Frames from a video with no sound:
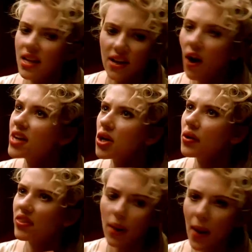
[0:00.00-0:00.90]
see. If I
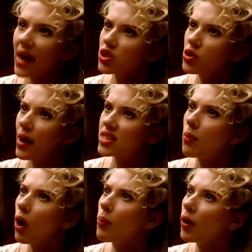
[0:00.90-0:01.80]
don't get that back to him by
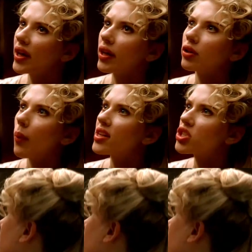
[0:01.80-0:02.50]
tomorrow morning, he'll know I